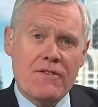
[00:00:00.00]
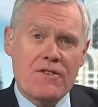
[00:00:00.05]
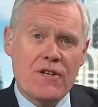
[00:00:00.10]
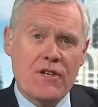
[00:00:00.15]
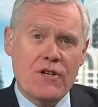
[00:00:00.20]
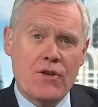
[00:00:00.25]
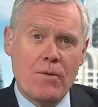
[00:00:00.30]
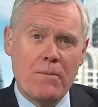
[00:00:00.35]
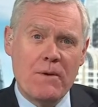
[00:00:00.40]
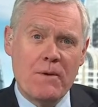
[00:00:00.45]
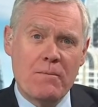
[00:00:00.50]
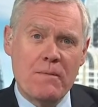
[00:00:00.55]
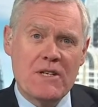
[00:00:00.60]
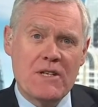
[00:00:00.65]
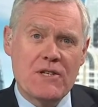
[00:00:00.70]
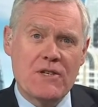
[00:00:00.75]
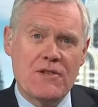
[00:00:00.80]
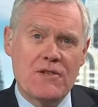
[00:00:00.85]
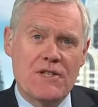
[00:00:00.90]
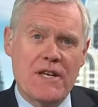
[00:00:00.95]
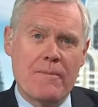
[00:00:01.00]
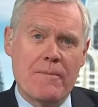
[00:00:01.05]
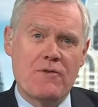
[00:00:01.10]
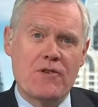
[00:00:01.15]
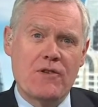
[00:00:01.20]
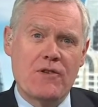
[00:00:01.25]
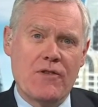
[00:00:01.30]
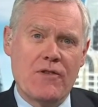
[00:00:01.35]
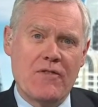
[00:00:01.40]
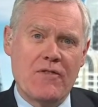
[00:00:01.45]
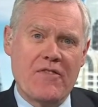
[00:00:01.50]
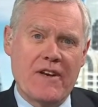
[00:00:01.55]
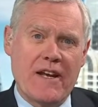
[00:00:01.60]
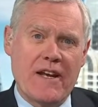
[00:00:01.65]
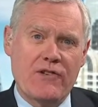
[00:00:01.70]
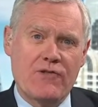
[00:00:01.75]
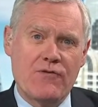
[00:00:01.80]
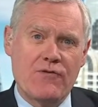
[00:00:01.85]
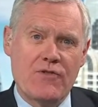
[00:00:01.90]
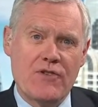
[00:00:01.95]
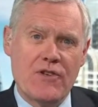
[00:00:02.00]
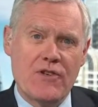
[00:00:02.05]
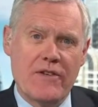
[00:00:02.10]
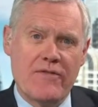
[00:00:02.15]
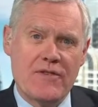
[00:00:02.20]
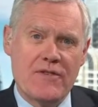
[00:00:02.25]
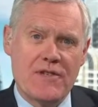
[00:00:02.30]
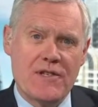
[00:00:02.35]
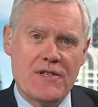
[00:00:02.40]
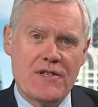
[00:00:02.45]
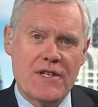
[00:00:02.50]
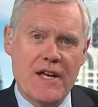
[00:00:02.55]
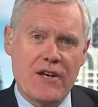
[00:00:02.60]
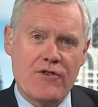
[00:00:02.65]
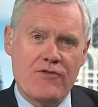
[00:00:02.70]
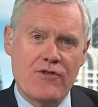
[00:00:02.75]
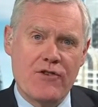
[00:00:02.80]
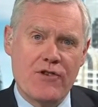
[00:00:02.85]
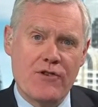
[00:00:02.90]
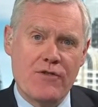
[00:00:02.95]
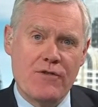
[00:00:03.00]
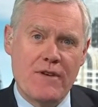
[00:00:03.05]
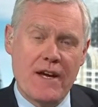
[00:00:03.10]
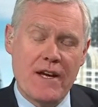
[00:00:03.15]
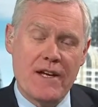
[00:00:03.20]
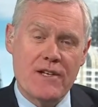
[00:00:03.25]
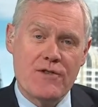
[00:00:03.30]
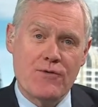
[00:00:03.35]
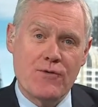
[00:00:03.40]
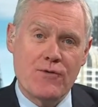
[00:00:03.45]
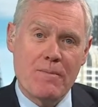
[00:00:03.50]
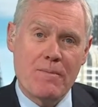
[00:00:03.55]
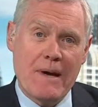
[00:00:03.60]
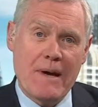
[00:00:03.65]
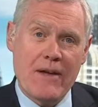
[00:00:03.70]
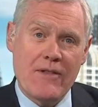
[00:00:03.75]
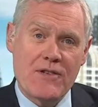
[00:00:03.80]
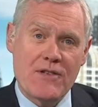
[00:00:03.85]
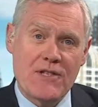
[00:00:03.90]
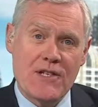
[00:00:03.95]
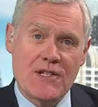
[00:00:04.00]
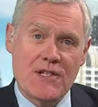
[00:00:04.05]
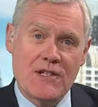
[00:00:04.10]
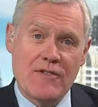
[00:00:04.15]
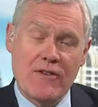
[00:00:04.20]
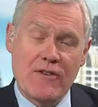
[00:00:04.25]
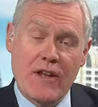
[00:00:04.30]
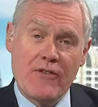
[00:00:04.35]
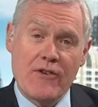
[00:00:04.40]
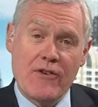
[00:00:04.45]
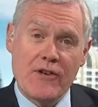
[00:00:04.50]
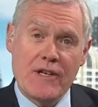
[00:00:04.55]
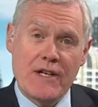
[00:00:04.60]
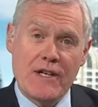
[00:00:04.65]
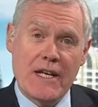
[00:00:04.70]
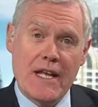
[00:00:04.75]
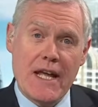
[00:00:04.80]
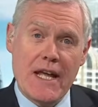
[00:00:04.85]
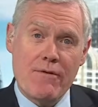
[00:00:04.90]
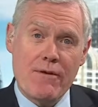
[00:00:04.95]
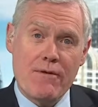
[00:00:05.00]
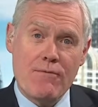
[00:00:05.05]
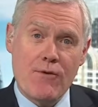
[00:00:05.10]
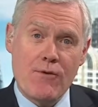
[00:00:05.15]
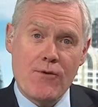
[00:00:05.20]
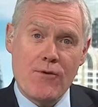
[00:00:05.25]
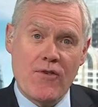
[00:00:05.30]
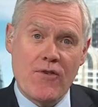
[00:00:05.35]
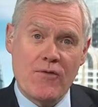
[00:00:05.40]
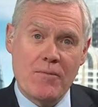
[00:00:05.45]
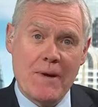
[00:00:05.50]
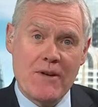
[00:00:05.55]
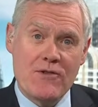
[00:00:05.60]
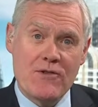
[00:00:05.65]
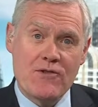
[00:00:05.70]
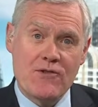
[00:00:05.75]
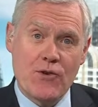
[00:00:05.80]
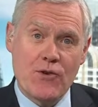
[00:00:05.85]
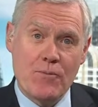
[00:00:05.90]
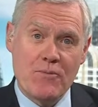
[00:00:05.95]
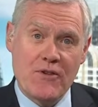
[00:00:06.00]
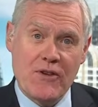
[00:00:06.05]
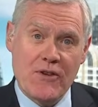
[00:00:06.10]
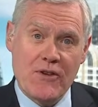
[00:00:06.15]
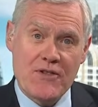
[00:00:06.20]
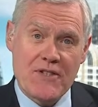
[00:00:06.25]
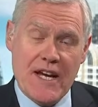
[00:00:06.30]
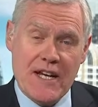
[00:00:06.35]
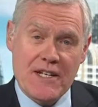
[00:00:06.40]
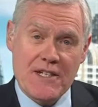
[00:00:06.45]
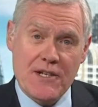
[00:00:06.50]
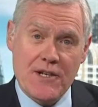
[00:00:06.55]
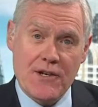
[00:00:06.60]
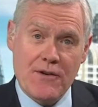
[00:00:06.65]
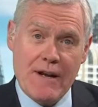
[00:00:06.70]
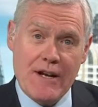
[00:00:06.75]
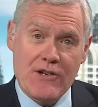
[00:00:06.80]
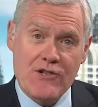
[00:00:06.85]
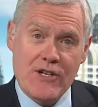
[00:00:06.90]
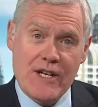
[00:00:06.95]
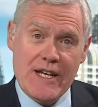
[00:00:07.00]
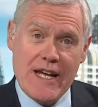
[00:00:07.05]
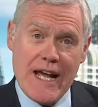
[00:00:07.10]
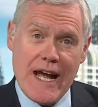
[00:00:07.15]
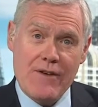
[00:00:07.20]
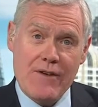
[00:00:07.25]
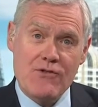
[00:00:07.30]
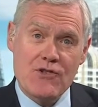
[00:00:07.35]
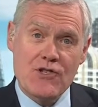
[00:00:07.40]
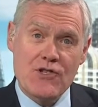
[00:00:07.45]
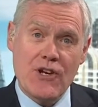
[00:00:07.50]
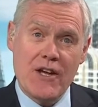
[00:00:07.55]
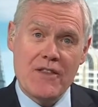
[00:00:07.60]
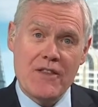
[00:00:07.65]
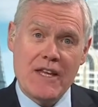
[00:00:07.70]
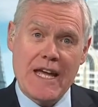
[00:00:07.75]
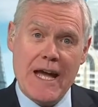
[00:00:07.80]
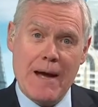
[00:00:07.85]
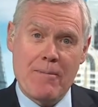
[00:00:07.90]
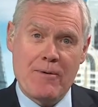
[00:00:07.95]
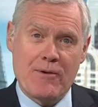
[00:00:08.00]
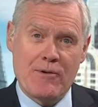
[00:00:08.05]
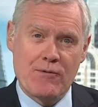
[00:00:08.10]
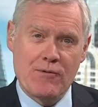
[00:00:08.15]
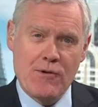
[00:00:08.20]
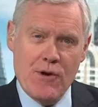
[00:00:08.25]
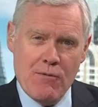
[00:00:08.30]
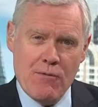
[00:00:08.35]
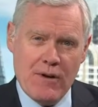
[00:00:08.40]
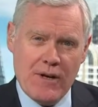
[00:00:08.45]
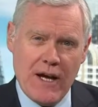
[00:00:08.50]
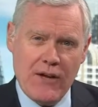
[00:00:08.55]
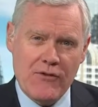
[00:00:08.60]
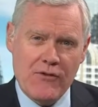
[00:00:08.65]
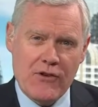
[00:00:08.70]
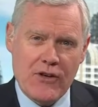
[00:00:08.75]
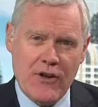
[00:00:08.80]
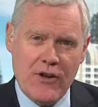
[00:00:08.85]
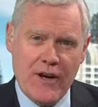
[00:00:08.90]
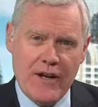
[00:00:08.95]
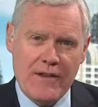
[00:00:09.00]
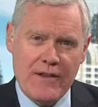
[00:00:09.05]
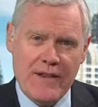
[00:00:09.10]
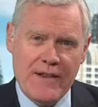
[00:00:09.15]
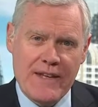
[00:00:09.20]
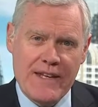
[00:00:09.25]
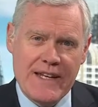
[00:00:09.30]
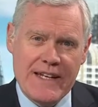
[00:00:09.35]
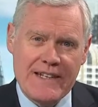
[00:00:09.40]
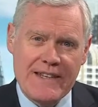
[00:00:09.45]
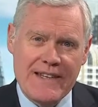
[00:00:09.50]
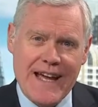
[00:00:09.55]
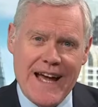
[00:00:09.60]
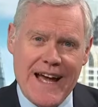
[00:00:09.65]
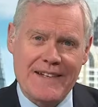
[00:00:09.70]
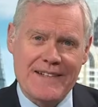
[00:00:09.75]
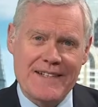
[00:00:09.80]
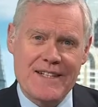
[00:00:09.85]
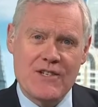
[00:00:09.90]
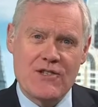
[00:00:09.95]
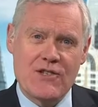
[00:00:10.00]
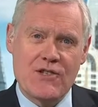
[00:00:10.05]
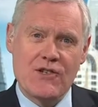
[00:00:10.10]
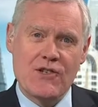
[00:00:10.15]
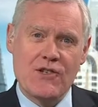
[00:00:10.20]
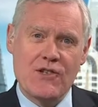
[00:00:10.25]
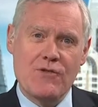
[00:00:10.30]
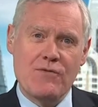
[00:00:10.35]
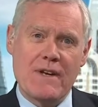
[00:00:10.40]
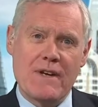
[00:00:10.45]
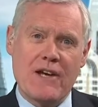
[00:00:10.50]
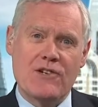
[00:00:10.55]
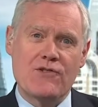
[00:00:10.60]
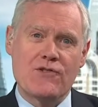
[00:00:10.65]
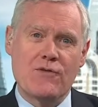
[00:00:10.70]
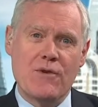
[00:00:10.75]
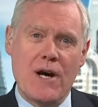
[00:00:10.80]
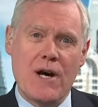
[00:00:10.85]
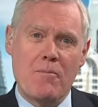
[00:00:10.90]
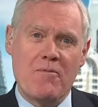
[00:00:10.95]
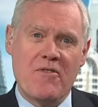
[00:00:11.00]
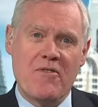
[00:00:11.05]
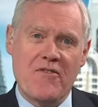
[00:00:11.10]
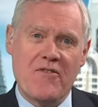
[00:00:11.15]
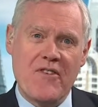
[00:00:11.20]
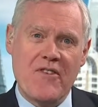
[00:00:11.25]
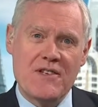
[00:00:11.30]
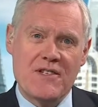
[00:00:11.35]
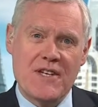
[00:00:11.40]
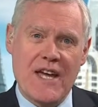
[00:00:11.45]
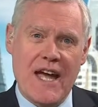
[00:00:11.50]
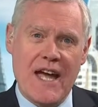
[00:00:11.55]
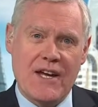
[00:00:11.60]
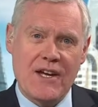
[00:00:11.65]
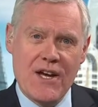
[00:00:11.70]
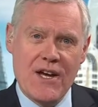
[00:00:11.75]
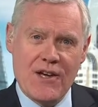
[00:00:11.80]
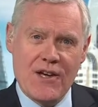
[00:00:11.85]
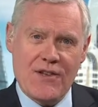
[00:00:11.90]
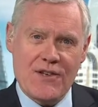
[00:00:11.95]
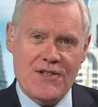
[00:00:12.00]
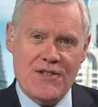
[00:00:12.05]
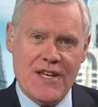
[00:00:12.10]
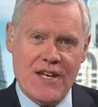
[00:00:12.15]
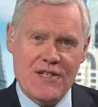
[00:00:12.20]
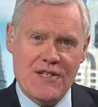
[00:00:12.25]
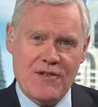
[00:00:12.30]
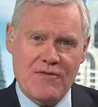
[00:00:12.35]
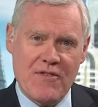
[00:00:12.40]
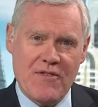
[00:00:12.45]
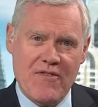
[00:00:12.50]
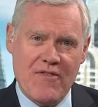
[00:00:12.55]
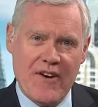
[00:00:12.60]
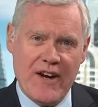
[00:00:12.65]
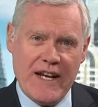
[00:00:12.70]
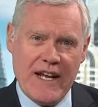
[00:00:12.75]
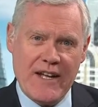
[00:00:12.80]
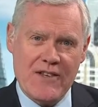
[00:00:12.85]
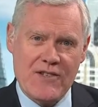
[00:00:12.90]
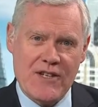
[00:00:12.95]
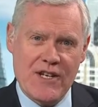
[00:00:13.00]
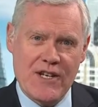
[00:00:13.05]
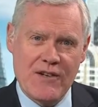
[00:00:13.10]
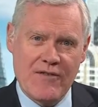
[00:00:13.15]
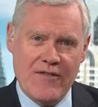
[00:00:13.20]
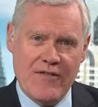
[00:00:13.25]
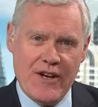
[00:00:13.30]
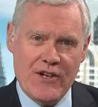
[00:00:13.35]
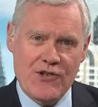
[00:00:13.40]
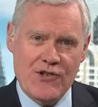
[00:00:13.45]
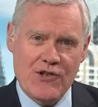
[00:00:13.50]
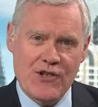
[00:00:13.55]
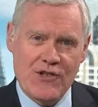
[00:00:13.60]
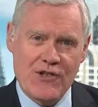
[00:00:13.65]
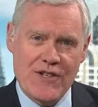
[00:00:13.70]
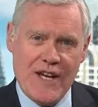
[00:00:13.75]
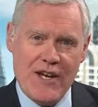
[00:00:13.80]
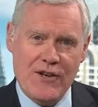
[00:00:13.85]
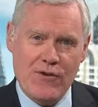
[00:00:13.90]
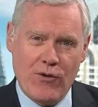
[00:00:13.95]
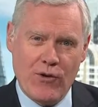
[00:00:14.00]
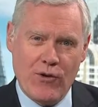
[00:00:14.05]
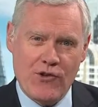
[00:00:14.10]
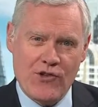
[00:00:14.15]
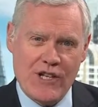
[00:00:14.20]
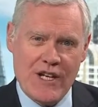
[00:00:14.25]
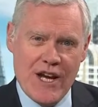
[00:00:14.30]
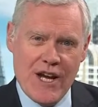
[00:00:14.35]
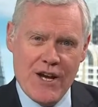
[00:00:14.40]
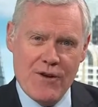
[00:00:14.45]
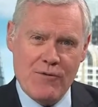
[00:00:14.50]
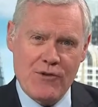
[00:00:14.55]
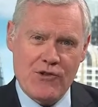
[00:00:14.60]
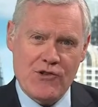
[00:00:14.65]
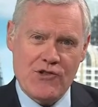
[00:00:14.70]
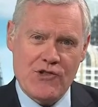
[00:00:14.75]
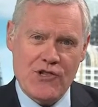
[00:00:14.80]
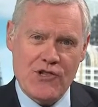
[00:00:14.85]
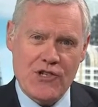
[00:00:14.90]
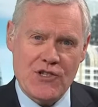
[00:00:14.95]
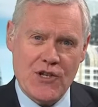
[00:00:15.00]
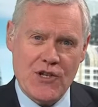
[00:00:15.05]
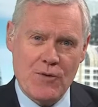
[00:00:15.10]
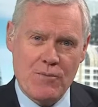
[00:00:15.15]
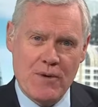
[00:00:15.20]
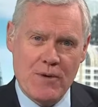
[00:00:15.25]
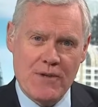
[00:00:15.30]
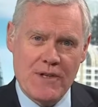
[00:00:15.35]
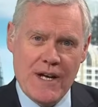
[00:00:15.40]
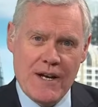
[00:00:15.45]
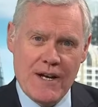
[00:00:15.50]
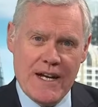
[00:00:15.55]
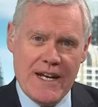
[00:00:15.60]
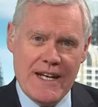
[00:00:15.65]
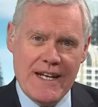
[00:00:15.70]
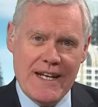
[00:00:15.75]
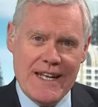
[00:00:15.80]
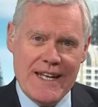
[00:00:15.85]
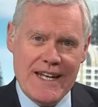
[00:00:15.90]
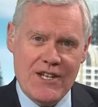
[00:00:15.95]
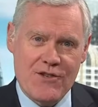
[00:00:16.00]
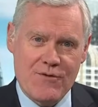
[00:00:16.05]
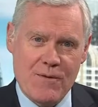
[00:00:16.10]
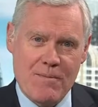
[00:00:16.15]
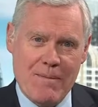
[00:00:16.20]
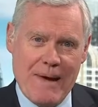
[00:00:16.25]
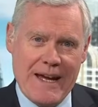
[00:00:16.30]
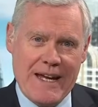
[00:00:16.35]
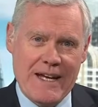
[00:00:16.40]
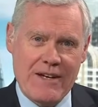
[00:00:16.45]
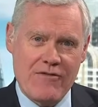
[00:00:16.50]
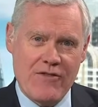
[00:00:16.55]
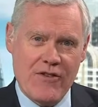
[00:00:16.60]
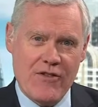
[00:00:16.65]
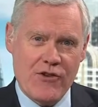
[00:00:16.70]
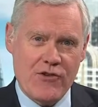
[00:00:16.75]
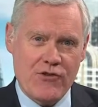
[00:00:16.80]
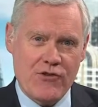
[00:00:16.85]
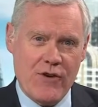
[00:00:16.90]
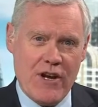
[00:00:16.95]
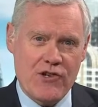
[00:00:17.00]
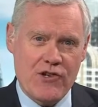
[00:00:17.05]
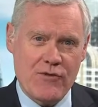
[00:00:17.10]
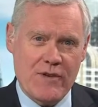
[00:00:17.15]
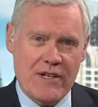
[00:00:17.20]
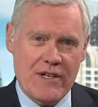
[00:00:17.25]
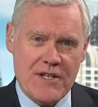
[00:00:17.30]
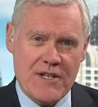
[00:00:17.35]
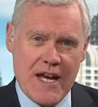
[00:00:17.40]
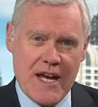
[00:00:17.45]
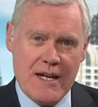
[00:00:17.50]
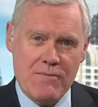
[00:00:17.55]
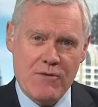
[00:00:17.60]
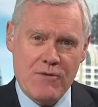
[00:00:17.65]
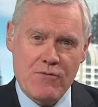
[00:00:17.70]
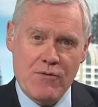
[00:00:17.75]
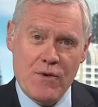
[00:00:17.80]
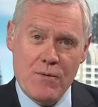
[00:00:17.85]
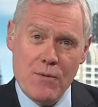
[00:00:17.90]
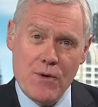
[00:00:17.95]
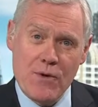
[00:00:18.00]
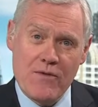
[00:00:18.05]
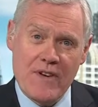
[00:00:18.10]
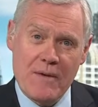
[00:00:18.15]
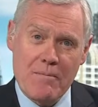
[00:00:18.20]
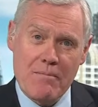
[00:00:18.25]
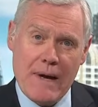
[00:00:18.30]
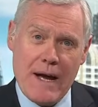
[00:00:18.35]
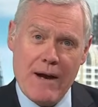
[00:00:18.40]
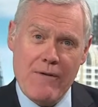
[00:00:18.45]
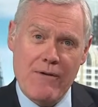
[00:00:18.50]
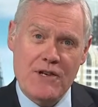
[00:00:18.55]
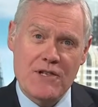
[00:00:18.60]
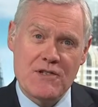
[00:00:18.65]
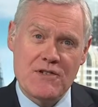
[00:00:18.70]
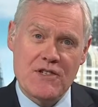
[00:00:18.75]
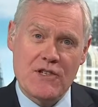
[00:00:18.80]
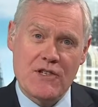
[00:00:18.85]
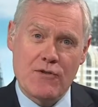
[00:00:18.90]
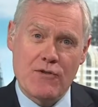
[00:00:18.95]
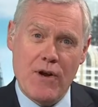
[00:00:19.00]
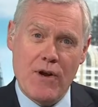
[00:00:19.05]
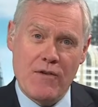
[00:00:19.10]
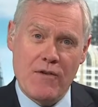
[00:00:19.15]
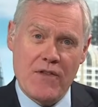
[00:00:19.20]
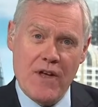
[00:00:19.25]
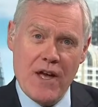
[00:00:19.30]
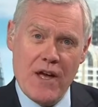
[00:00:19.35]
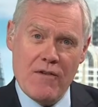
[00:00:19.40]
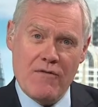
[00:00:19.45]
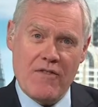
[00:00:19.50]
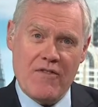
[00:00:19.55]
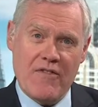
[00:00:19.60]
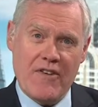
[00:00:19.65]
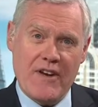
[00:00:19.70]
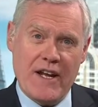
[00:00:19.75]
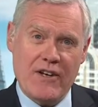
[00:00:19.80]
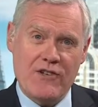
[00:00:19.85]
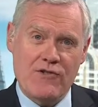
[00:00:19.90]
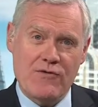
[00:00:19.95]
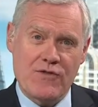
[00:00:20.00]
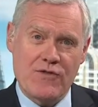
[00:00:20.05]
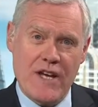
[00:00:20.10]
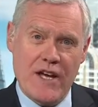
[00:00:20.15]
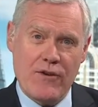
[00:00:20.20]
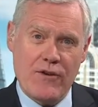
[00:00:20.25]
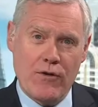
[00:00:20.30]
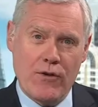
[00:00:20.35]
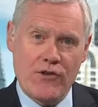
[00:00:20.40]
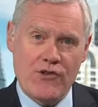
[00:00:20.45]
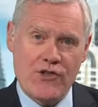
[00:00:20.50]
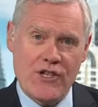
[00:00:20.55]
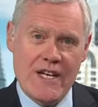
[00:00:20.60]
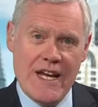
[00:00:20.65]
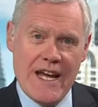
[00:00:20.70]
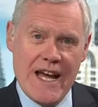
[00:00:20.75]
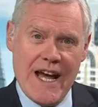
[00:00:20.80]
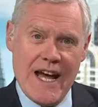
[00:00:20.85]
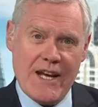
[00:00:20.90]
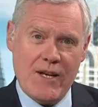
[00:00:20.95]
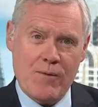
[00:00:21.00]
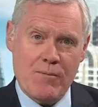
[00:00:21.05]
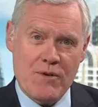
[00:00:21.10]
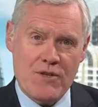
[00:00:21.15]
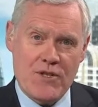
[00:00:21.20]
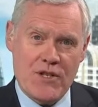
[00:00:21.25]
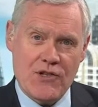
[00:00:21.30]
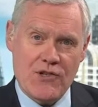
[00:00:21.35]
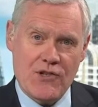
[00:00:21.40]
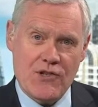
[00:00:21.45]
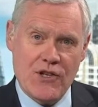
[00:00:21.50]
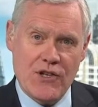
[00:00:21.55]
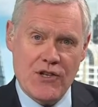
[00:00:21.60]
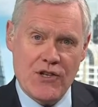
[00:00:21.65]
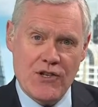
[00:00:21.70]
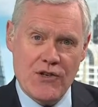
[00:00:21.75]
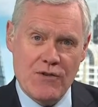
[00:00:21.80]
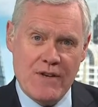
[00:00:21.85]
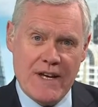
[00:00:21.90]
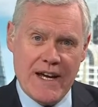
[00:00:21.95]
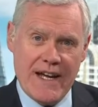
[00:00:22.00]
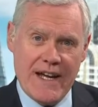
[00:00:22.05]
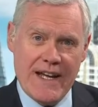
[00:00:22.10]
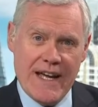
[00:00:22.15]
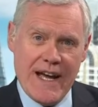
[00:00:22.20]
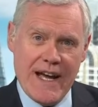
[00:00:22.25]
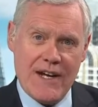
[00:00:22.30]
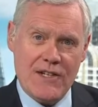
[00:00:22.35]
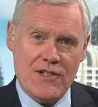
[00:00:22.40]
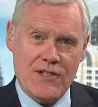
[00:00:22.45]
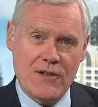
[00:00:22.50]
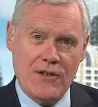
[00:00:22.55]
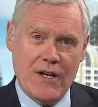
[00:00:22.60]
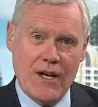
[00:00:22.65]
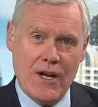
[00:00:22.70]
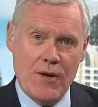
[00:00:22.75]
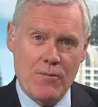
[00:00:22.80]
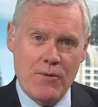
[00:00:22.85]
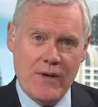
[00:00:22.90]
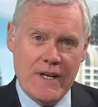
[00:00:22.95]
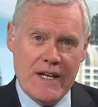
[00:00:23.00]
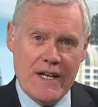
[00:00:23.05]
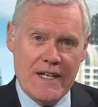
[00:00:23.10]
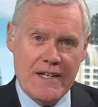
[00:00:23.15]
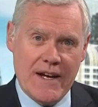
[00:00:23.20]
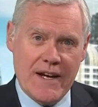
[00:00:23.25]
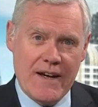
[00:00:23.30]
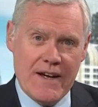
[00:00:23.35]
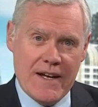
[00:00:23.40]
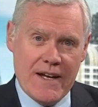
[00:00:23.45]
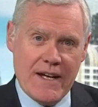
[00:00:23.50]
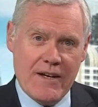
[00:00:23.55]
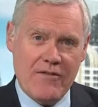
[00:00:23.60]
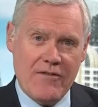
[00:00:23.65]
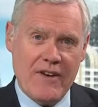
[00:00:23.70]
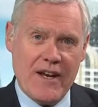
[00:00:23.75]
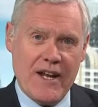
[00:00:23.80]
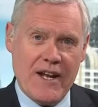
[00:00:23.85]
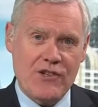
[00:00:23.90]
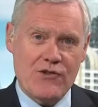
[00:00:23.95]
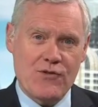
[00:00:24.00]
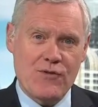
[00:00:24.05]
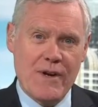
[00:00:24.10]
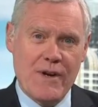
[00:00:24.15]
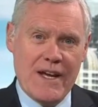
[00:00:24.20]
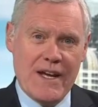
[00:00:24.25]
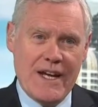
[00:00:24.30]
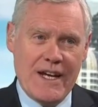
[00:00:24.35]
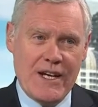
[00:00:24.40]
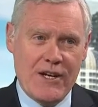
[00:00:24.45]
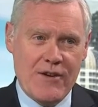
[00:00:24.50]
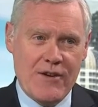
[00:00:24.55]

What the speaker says: Now, it's a common misconception that the financial services sector in the UK is all about the City of London and Canary Wharf. Most jobs in the sector are actually outside the capital. Well, underlying that is the new national hub for fintech, the Centre for Finance, Innovation and Technology, which has just opened in Leeds with backing from the Treasury. It's aimed at removing barriers to growth for financial technology and at positioning the UK as a global leader in financial